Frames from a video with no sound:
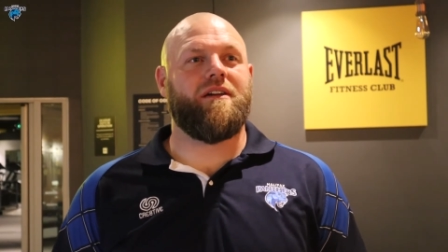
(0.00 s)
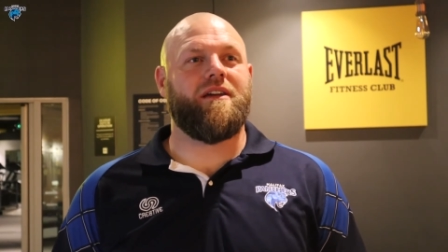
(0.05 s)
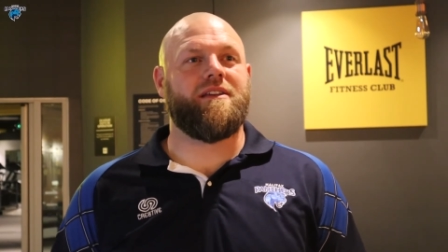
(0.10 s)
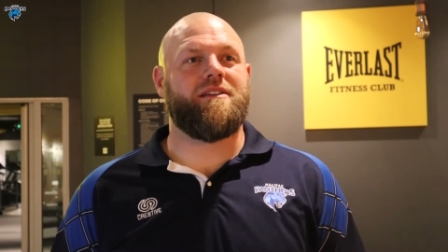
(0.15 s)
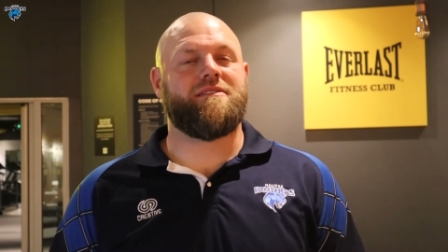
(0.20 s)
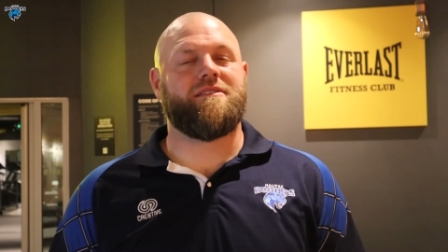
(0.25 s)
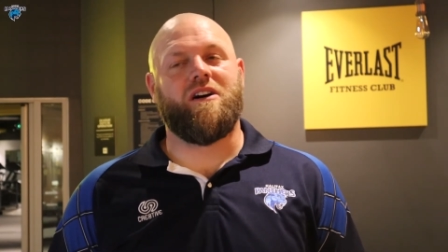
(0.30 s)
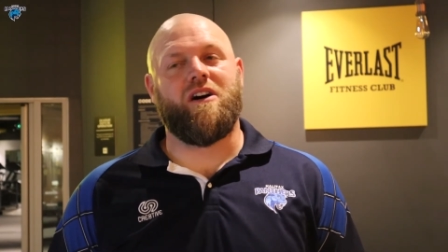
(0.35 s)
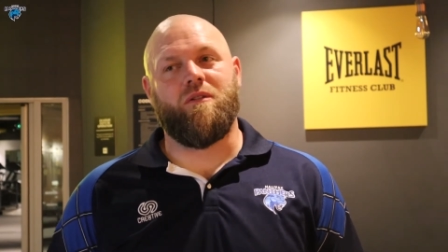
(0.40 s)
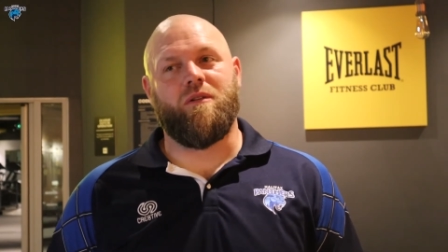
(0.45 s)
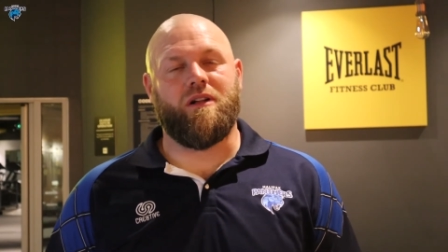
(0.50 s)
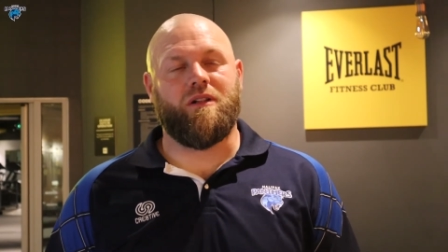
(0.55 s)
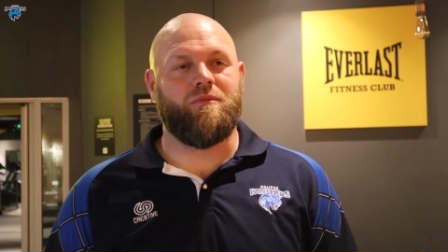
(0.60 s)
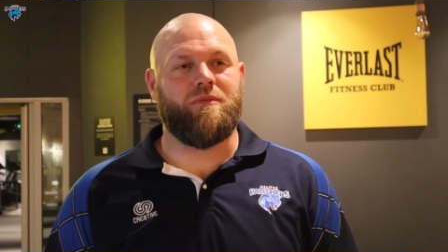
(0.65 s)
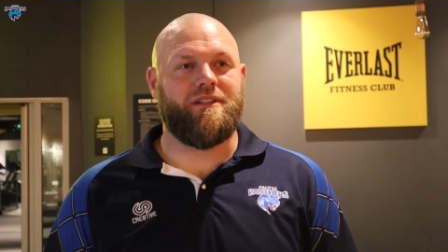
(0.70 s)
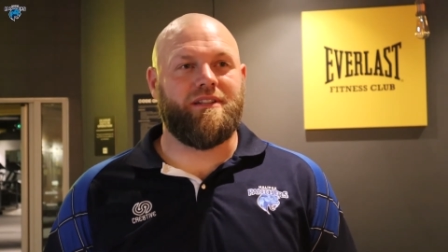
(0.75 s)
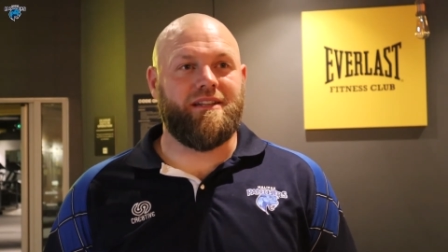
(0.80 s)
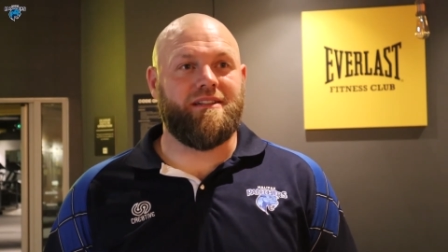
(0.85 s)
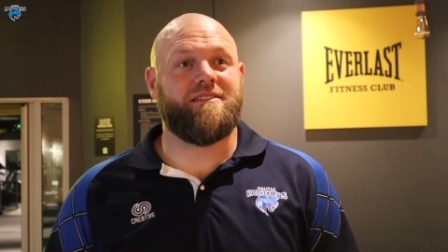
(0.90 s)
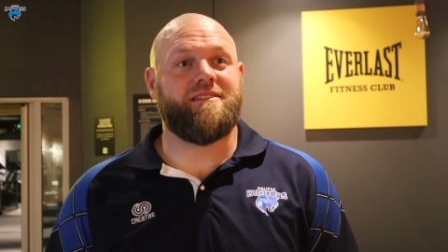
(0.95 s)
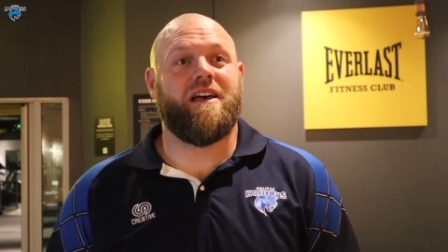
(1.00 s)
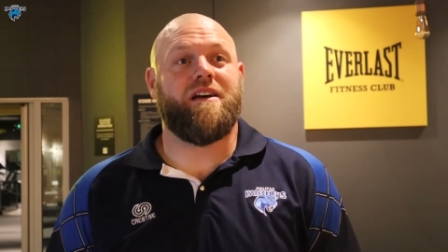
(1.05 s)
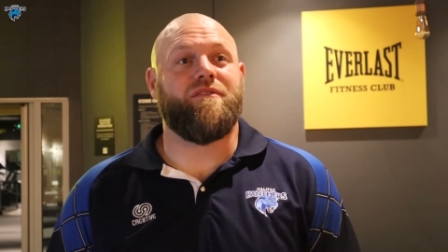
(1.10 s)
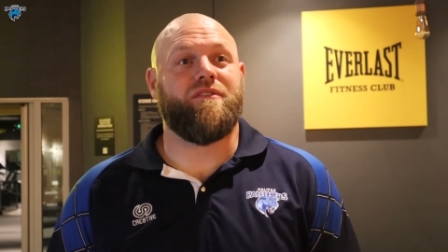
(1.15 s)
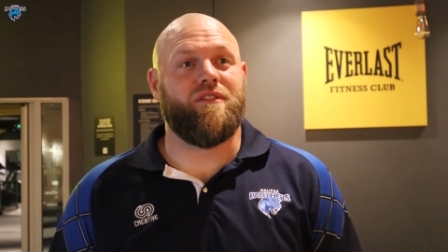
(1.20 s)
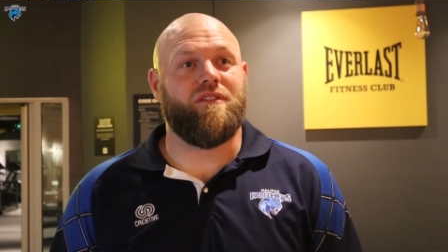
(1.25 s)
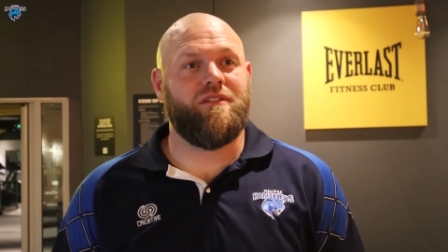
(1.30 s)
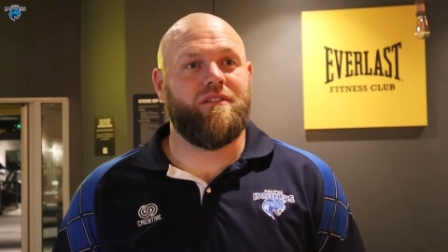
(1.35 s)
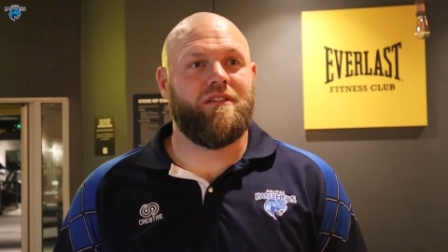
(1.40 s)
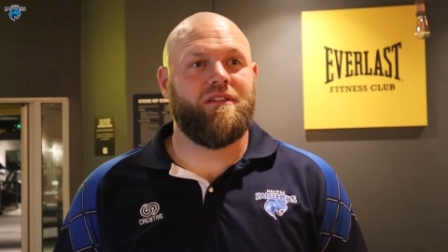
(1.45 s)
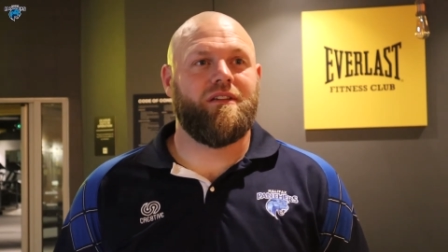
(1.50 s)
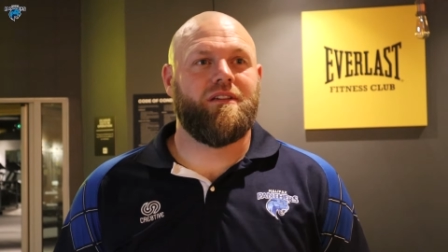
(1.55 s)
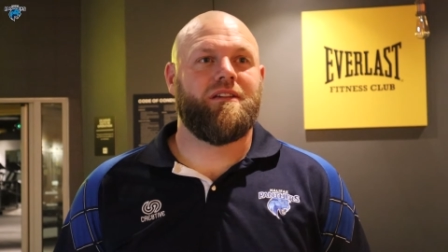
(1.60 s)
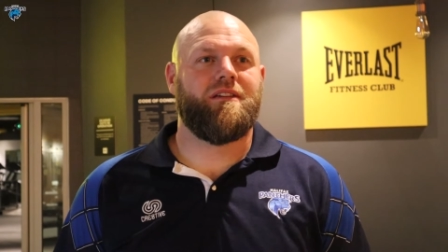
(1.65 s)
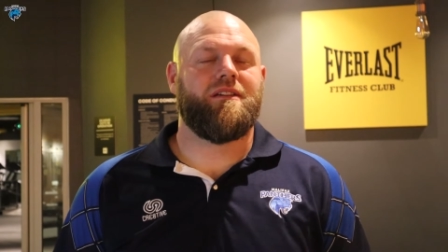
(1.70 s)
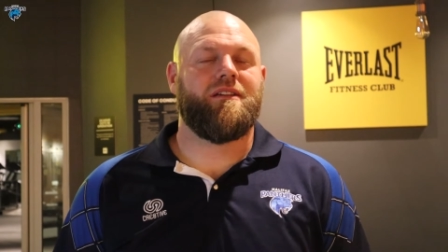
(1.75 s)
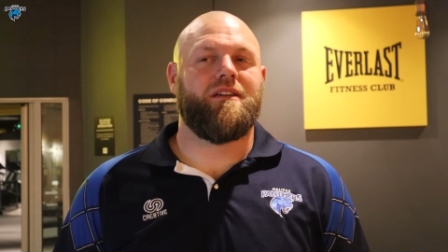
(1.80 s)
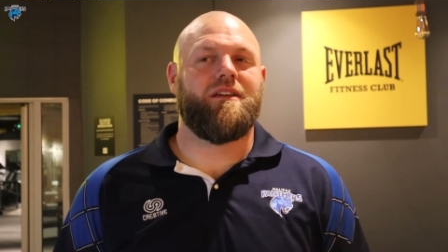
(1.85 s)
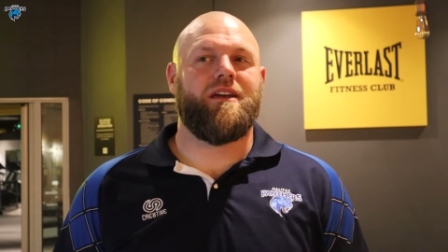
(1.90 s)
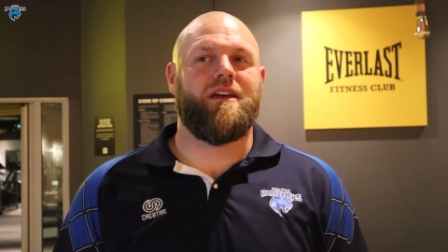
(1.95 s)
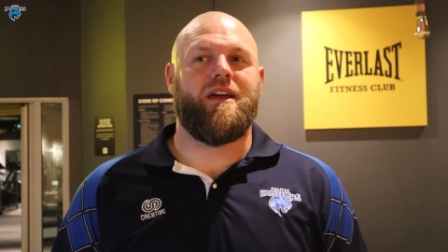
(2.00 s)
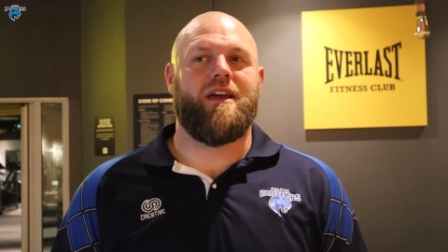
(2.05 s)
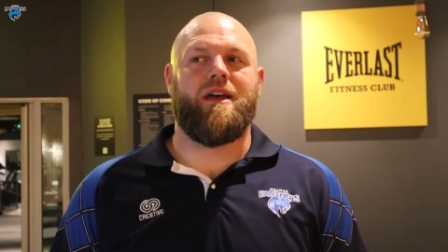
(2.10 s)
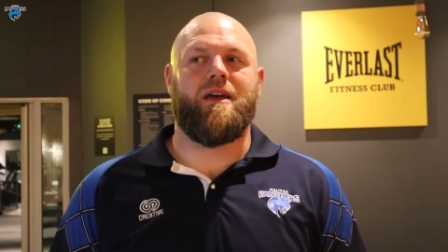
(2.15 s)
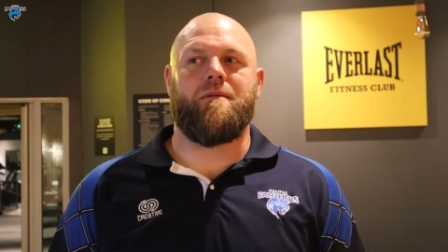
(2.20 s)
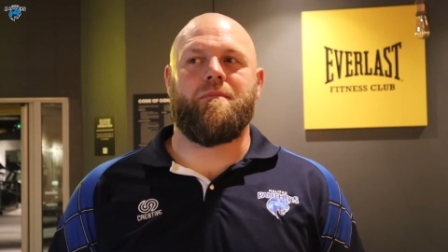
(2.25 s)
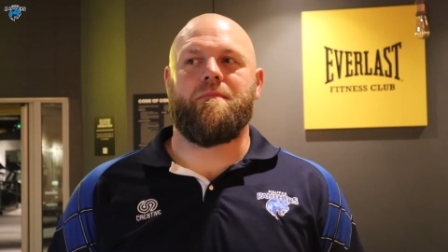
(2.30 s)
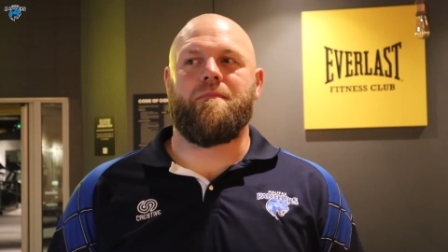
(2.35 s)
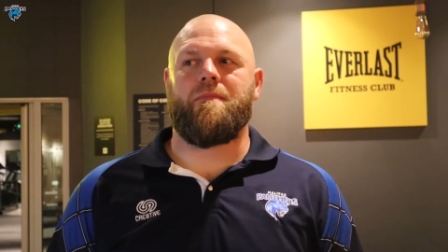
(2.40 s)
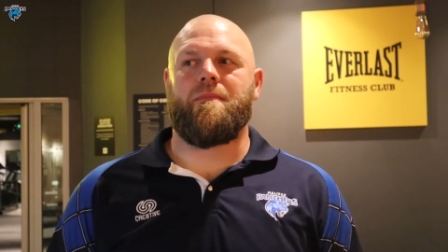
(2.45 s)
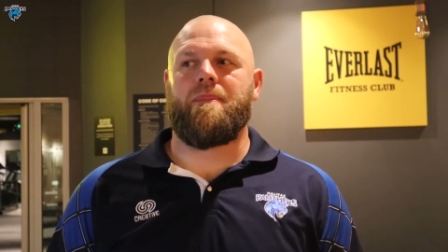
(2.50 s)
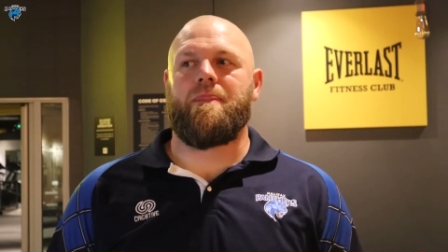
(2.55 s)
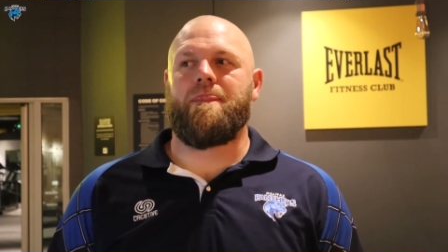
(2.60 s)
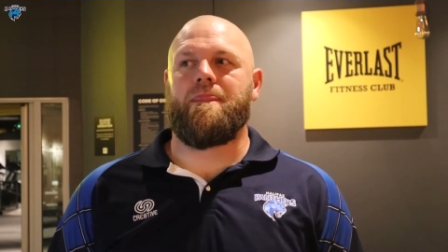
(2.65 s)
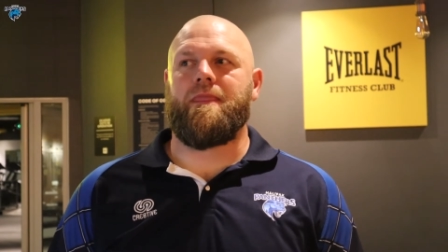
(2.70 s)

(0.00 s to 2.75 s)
it's, oh well, we did seven. Um,